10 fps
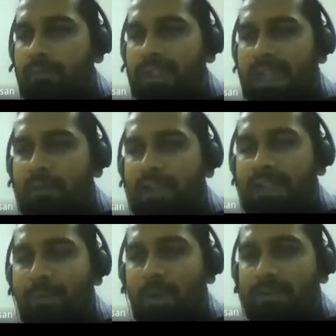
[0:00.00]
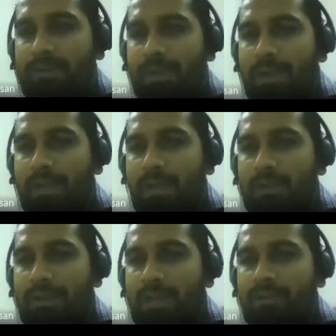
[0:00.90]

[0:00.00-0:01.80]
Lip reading: without that box you cannot start.